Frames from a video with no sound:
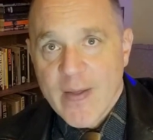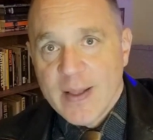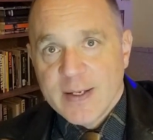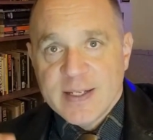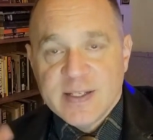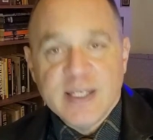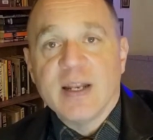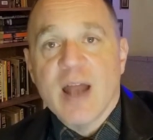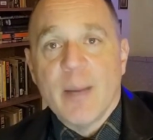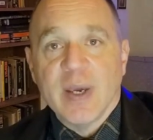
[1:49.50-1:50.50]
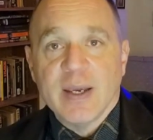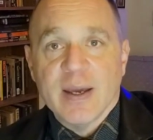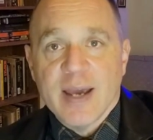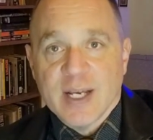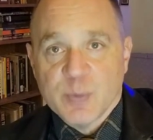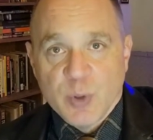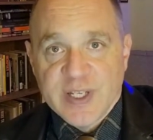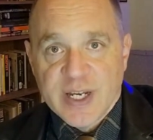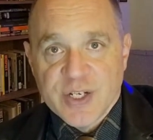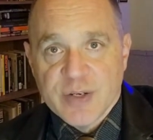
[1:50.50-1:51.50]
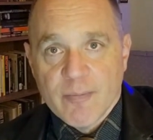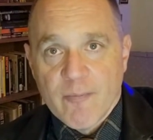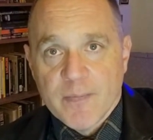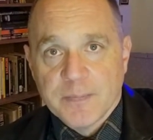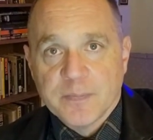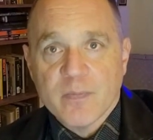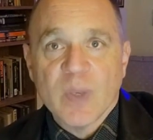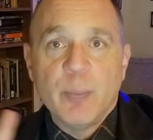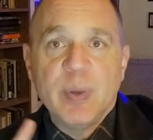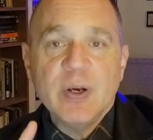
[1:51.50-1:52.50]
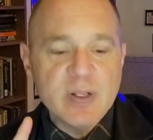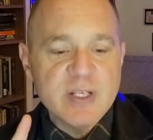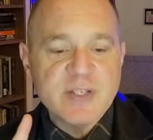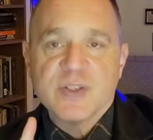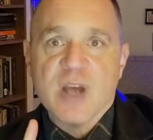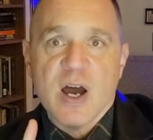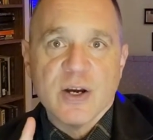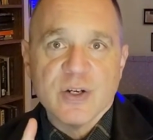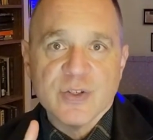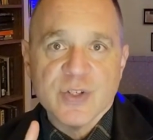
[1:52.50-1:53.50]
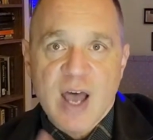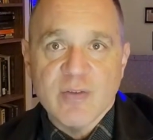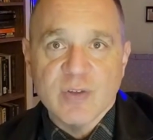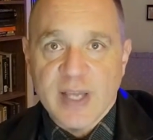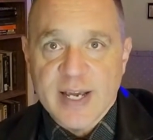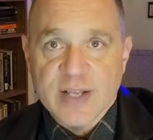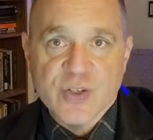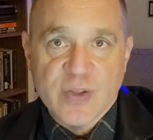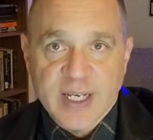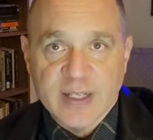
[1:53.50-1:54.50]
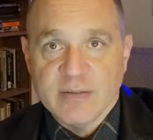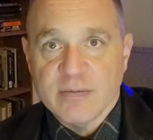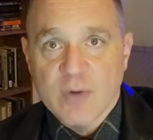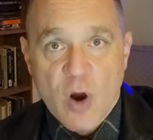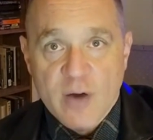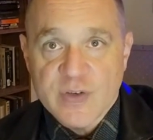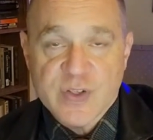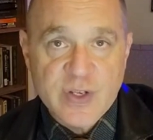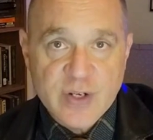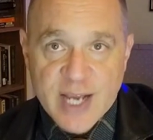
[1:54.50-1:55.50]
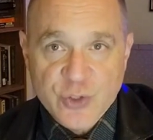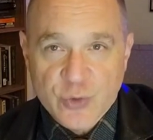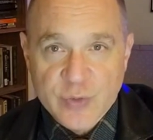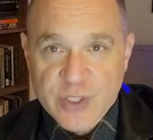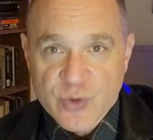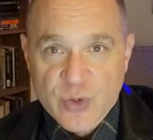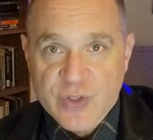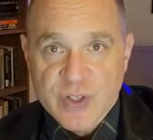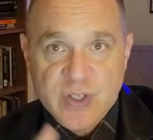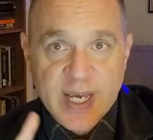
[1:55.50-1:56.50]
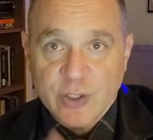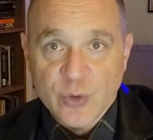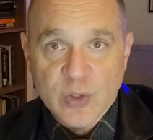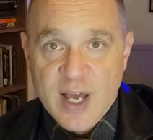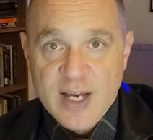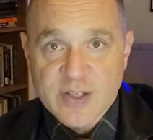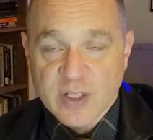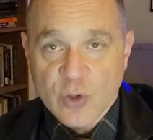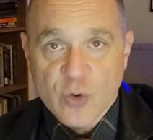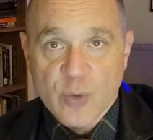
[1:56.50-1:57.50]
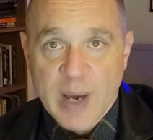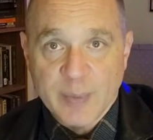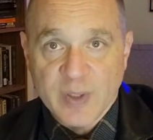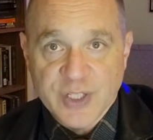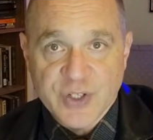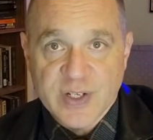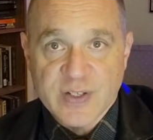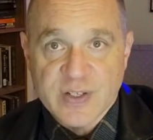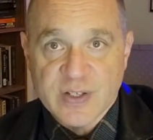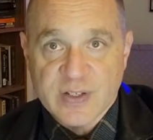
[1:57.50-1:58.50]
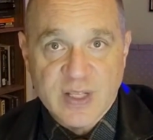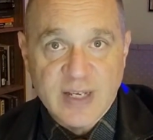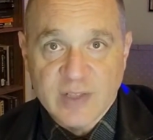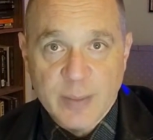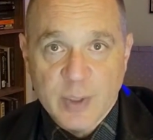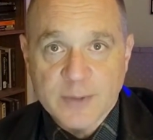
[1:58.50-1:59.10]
is economic exploitation. Imperialists conquer sovereign lands so they can harvest their natural resources and utilize the local population as slave labor.